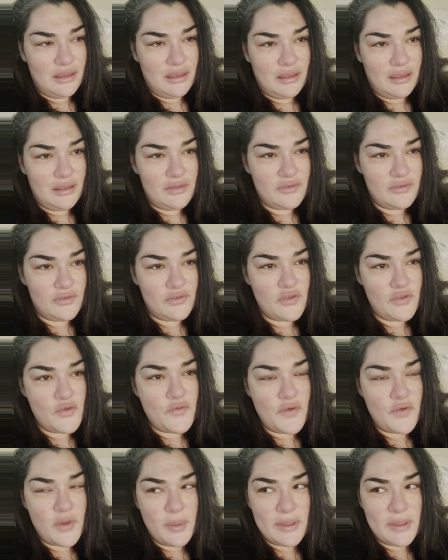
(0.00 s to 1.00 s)
And so
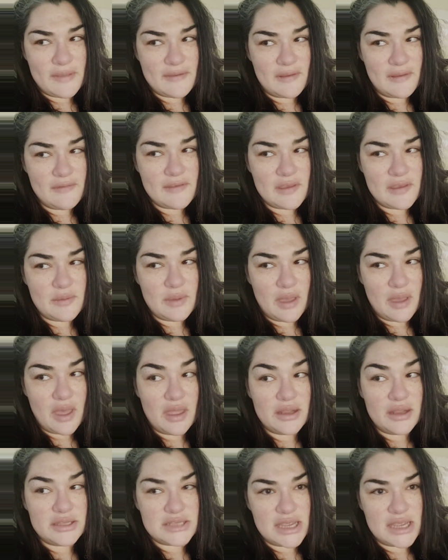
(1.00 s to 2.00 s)
far, it sounds like we
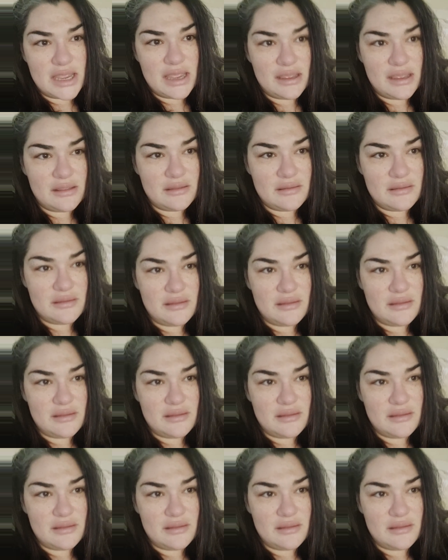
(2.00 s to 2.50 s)
got a date.